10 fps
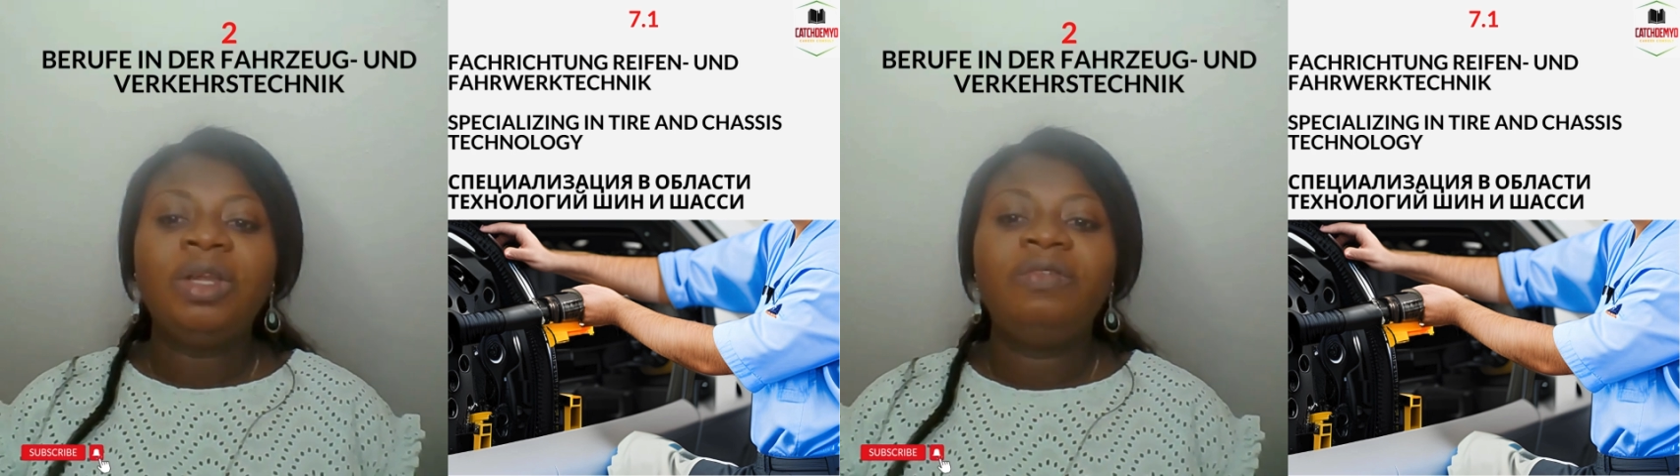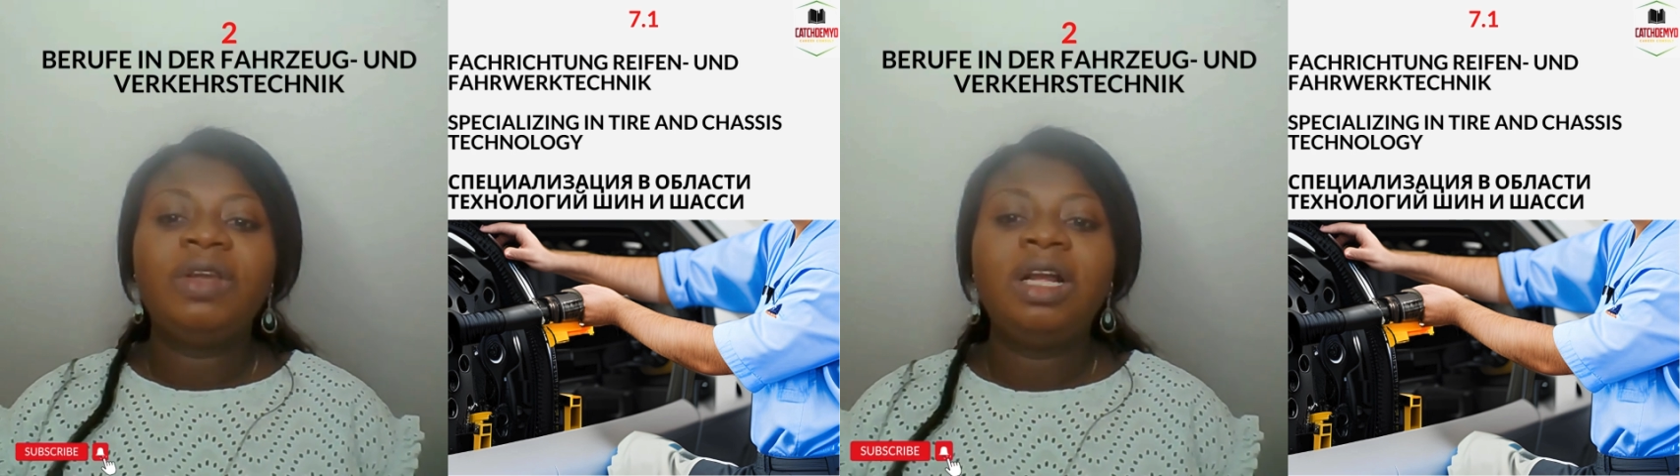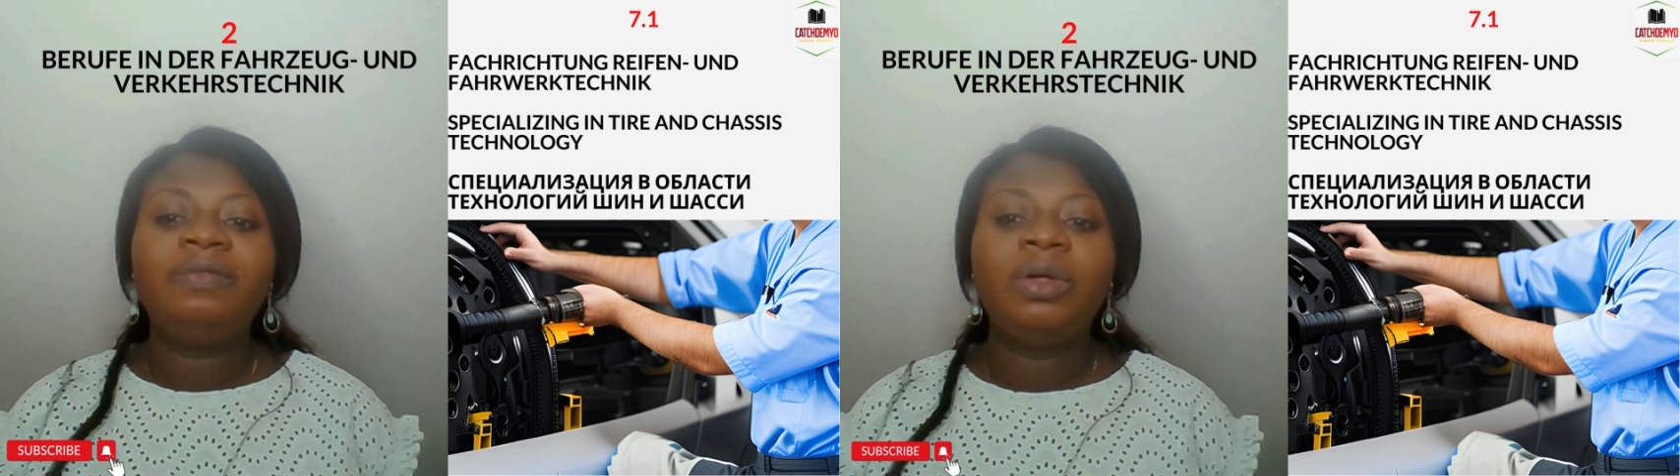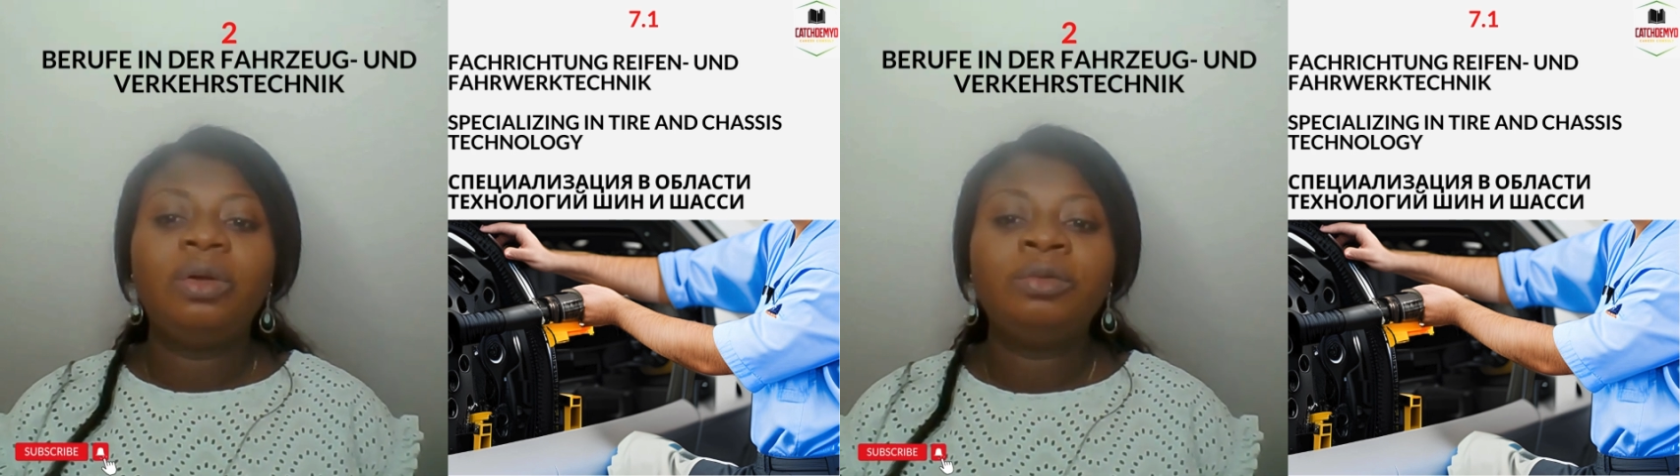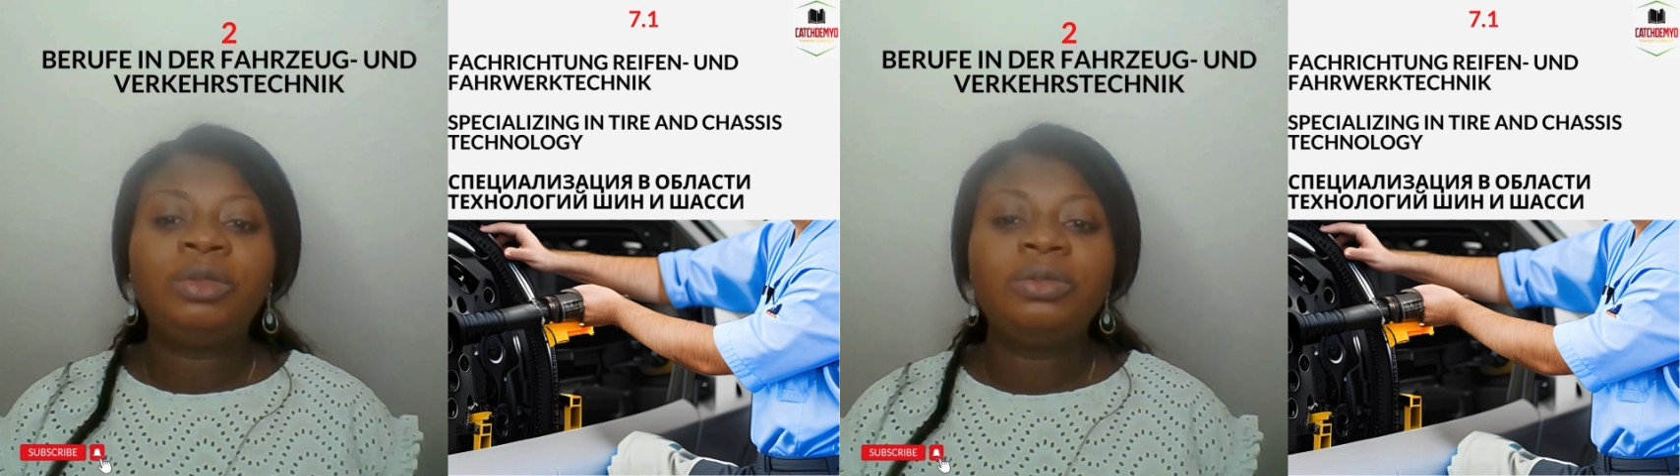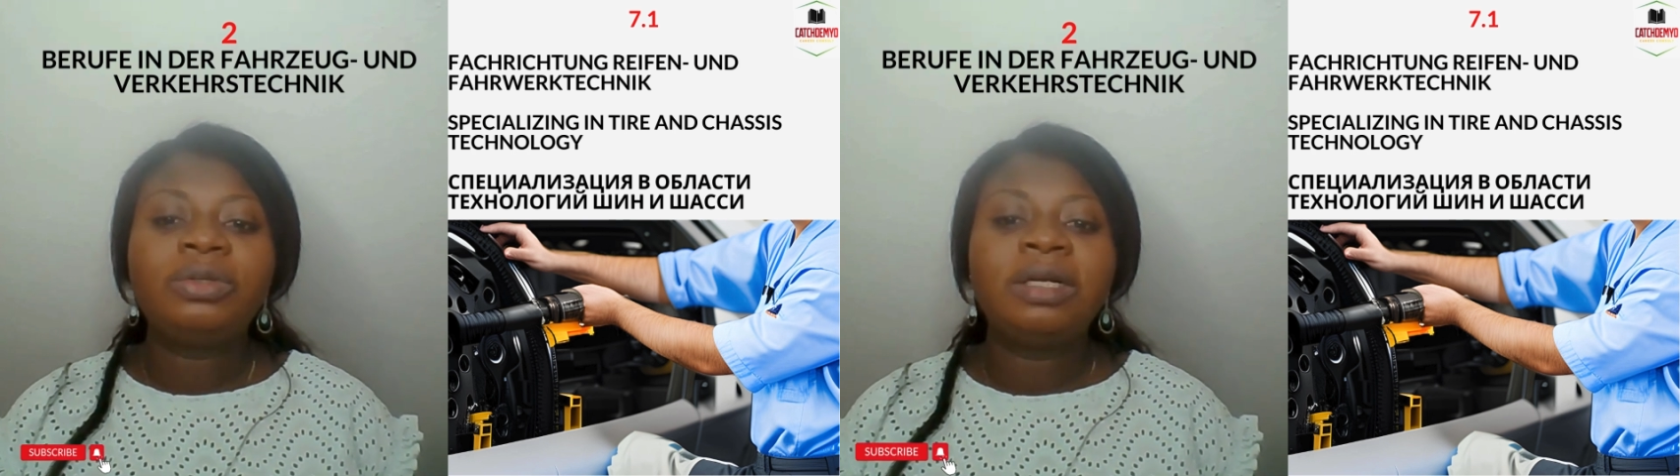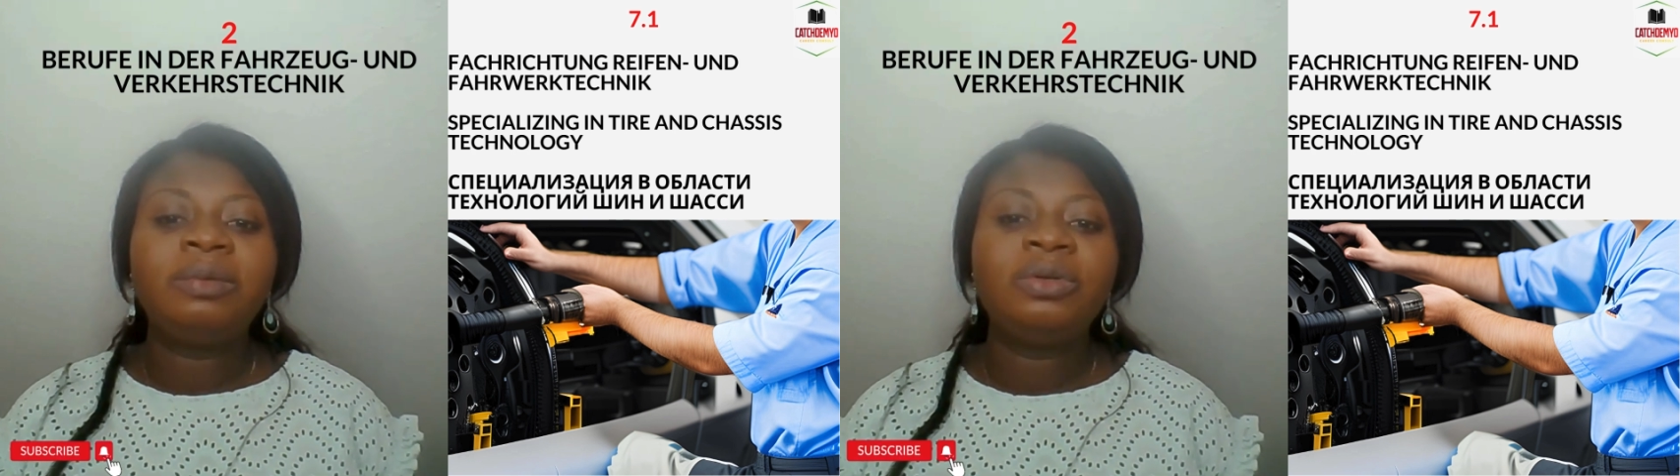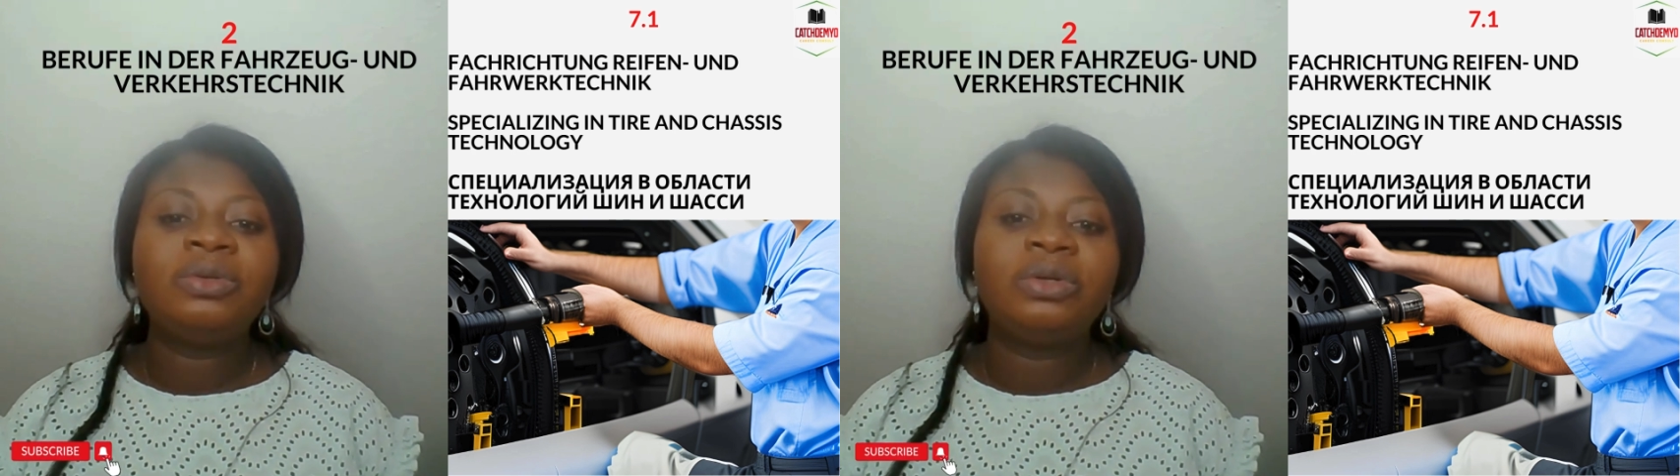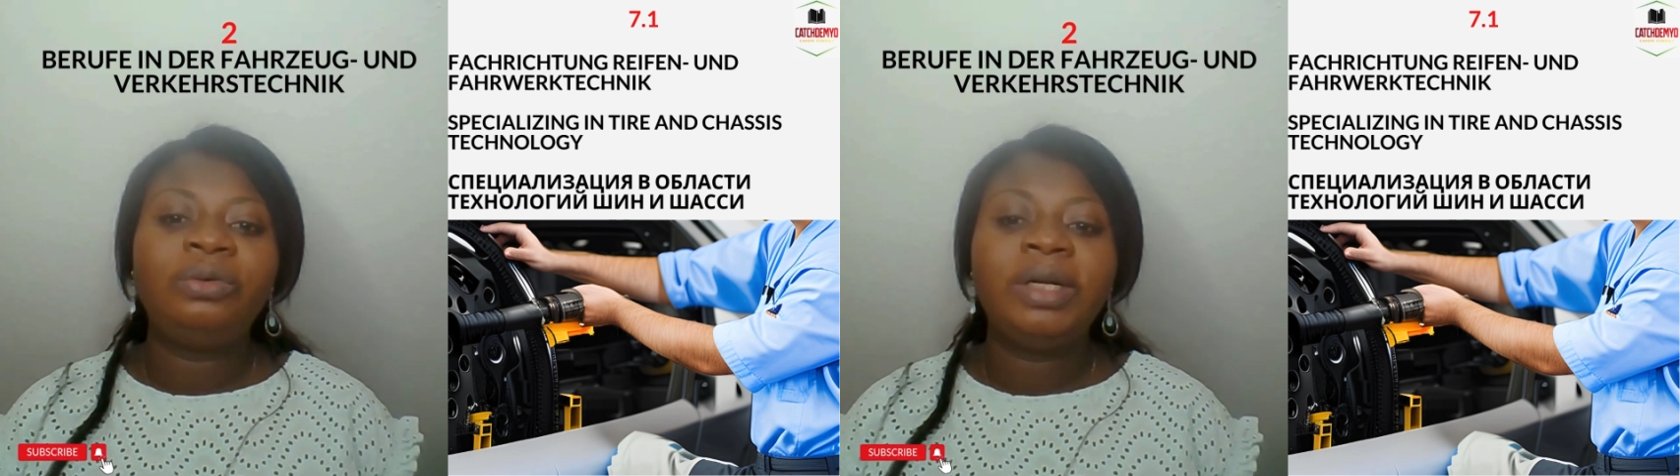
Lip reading: If you have your Abschluss or